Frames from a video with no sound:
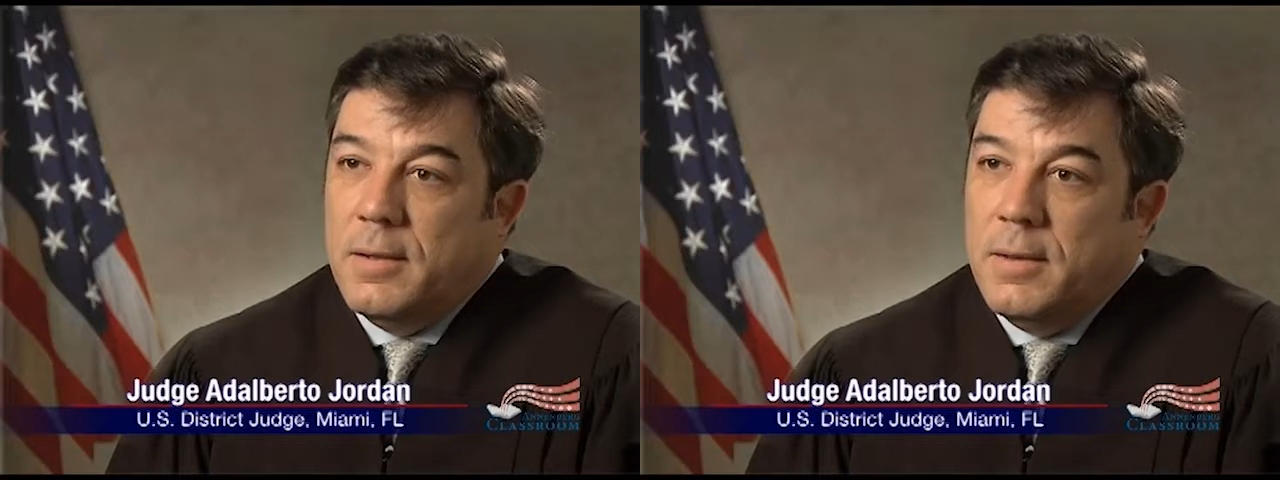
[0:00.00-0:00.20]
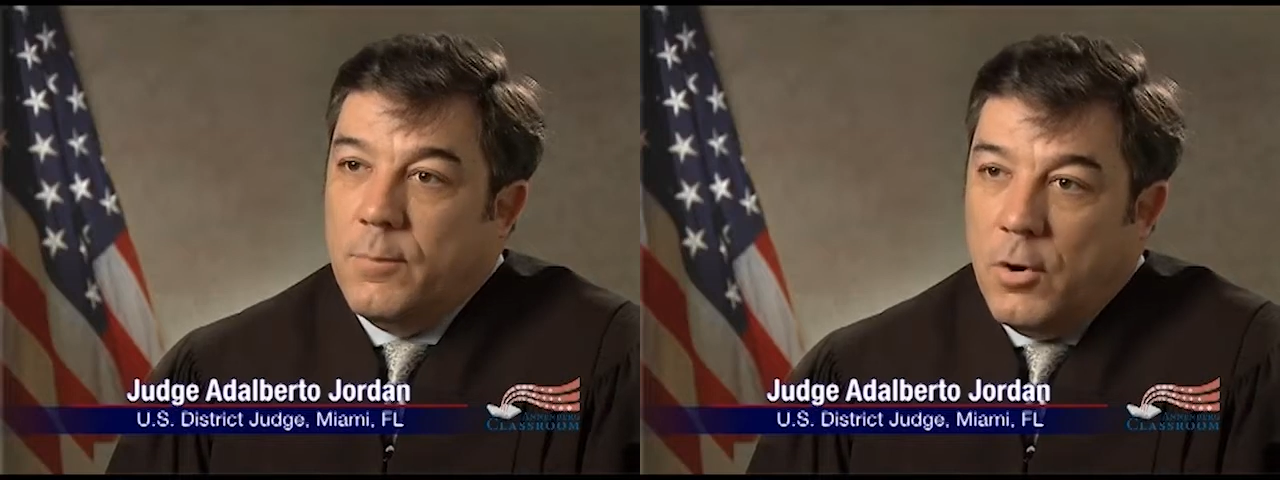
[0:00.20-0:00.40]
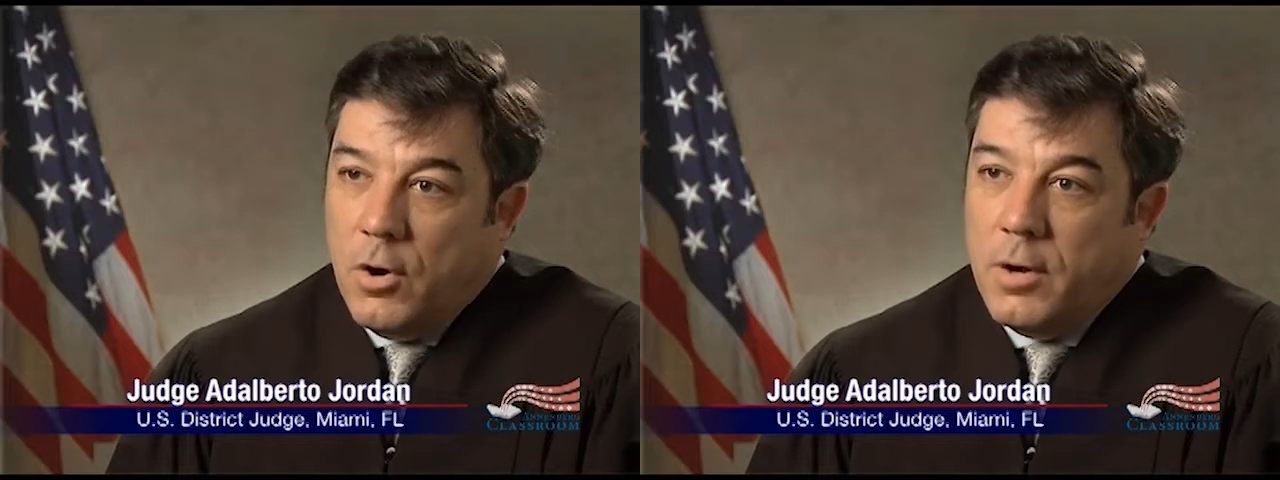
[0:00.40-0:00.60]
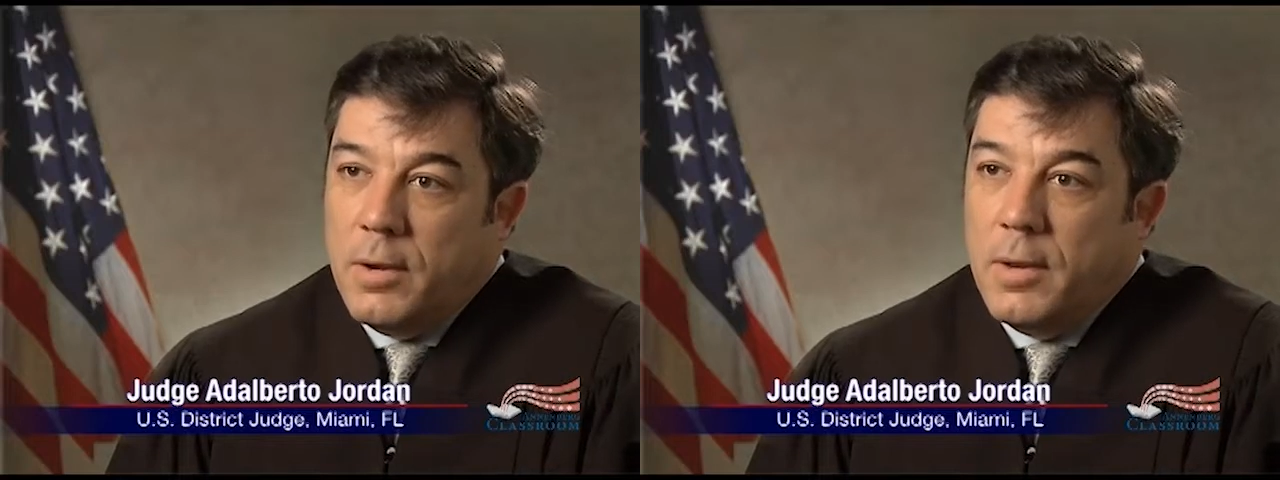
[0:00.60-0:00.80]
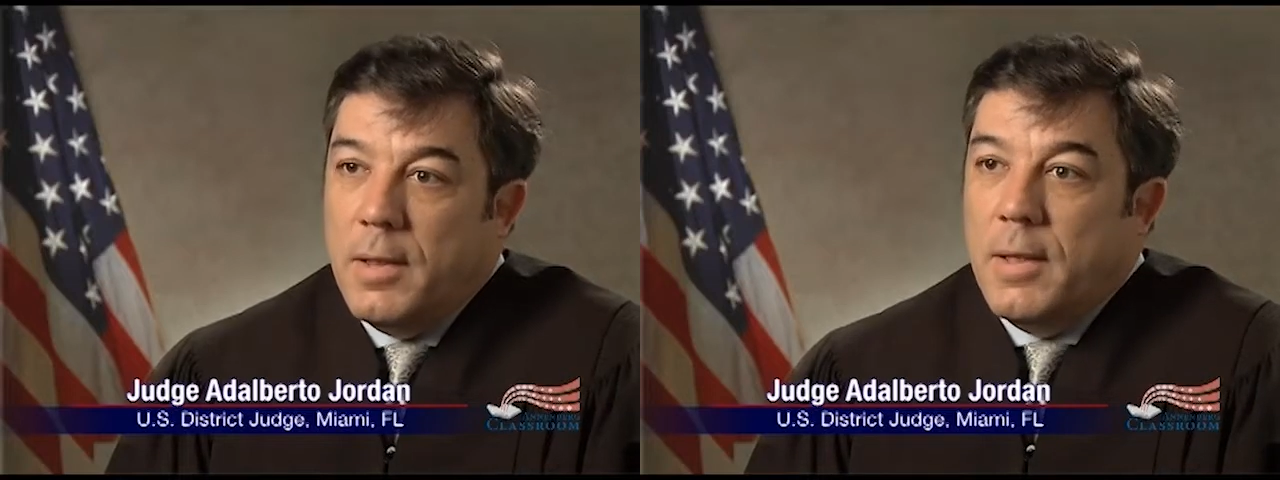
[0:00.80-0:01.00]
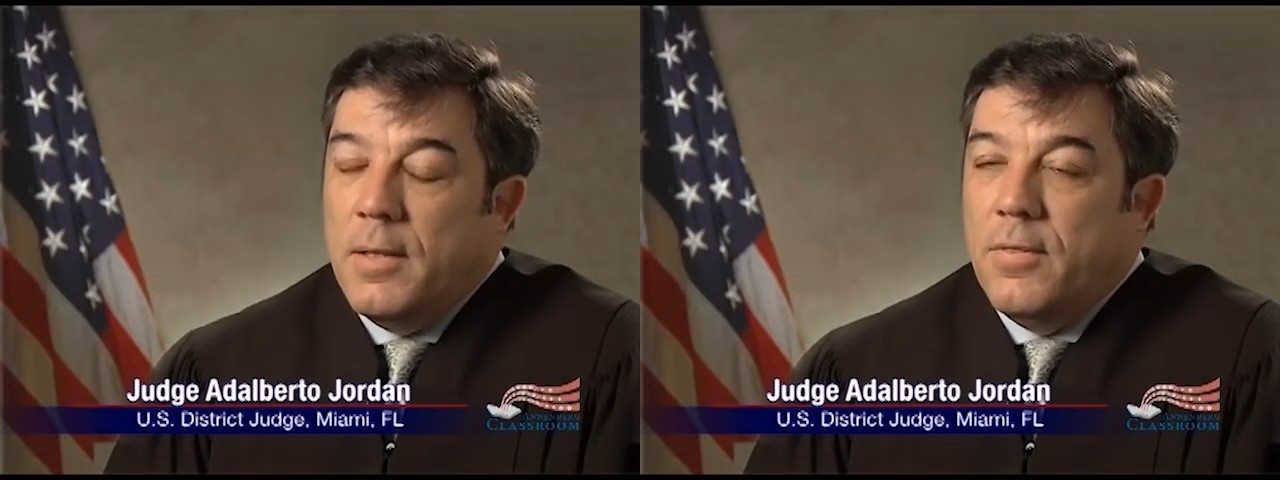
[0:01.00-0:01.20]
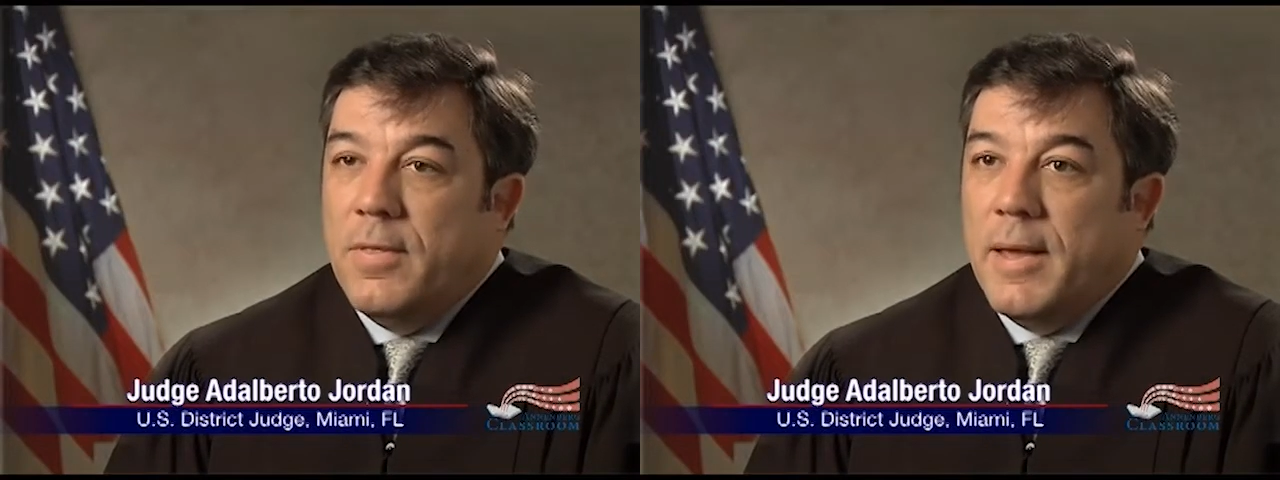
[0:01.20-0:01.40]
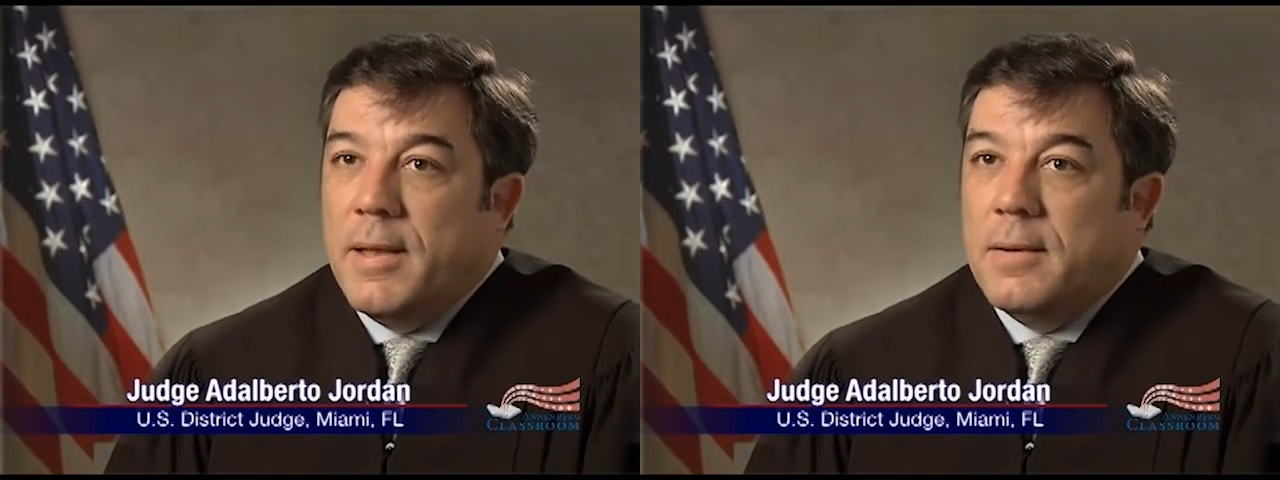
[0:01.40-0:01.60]
in part,
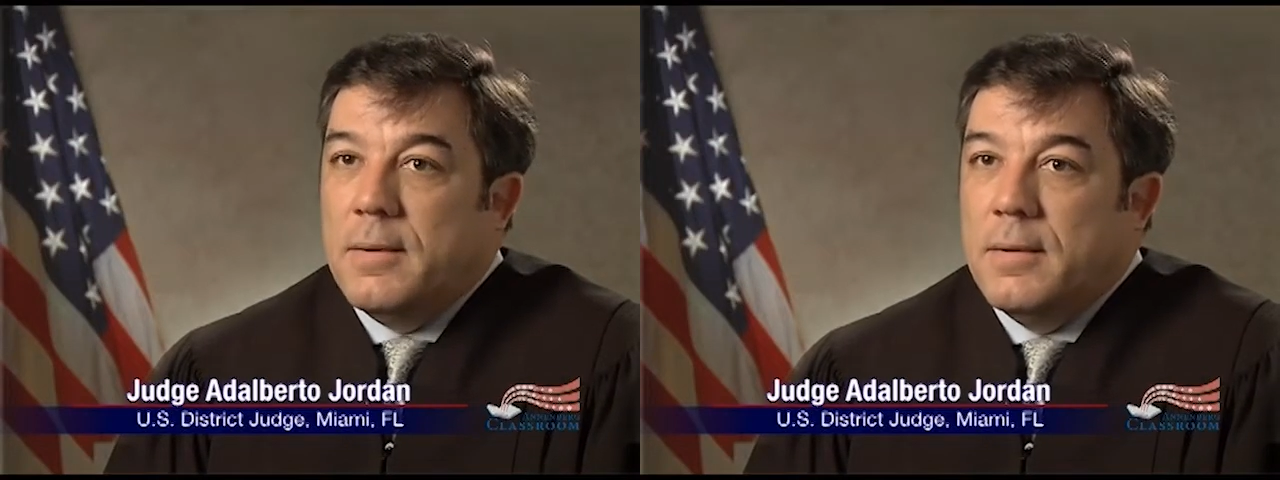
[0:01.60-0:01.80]
that